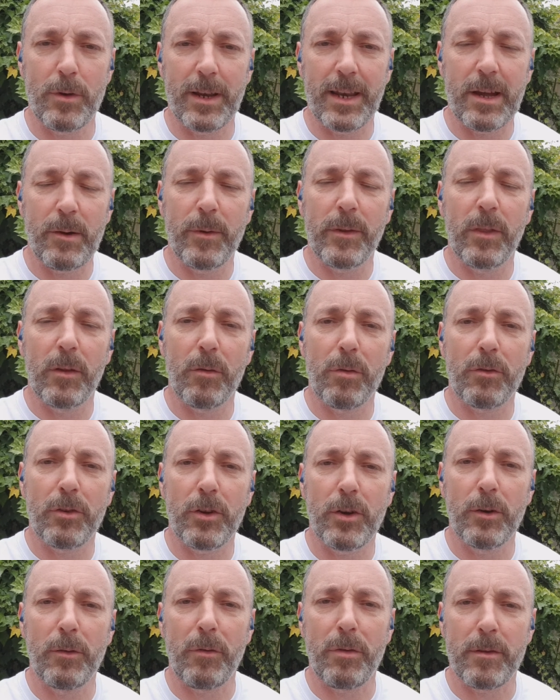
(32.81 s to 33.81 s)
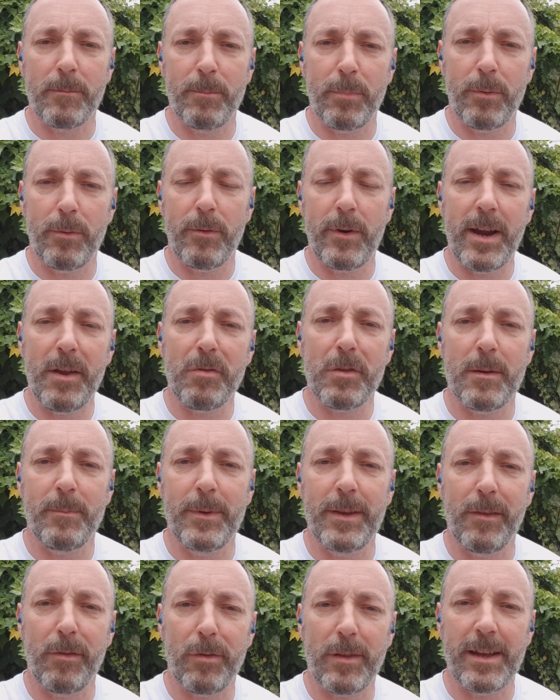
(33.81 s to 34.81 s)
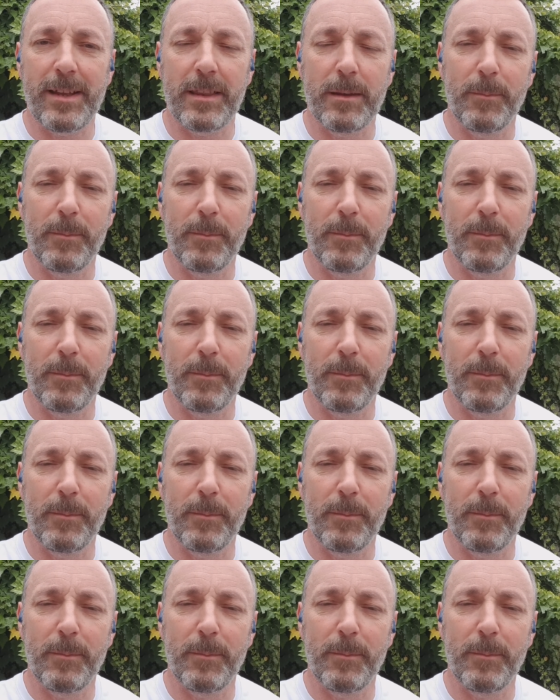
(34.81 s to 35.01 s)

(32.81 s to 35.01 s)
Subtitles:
allowing those toes to press up inside